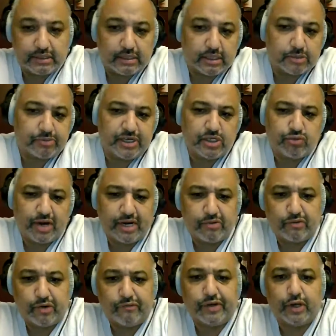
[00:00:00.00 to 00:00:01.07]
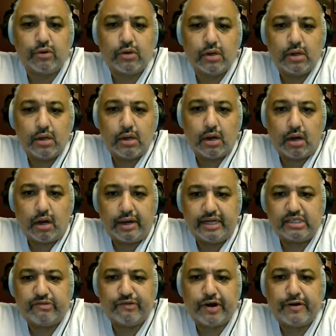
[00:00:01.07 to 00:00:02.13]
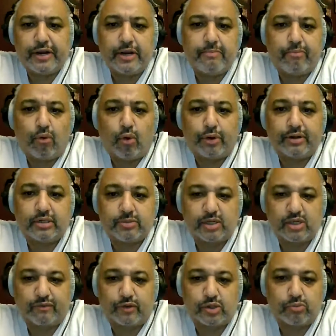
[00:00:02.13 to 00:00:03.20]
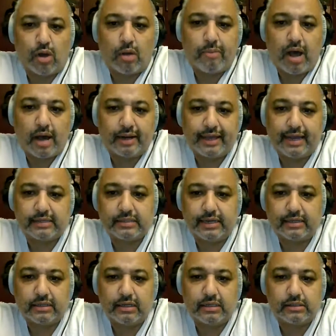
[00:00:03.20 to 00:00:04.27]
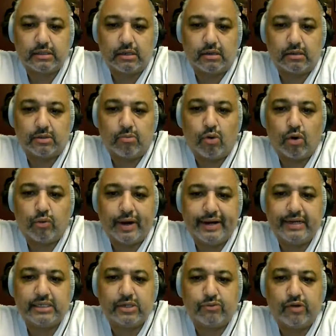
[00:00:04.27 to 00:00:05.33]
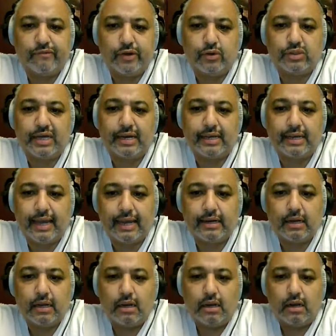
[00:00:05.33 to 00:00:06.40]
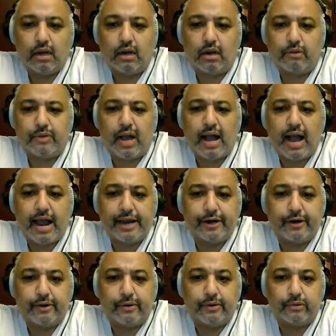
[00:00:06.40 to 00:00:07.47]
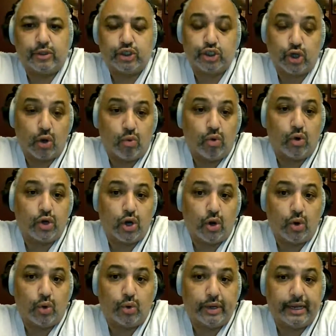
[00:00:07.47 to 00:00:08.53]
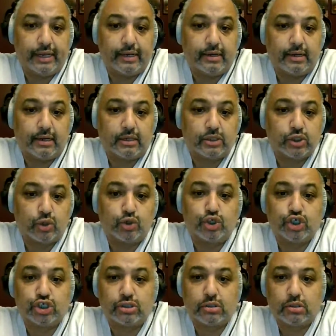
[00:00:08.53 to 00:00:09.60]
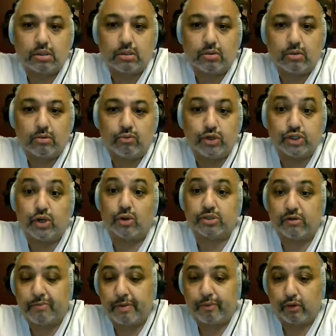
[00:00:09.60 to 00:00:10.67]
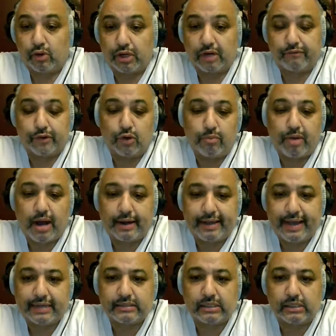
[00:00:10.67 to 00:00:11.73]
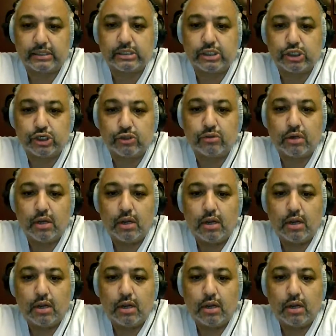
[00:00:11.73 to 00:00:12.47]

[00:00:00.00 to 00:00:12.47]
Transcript: to this, please rate and review. It's very important, especially for a small podcast like this. The more ratings and reviews I get, the higher the show will go in search results if people are looking for new podcasts to listen to.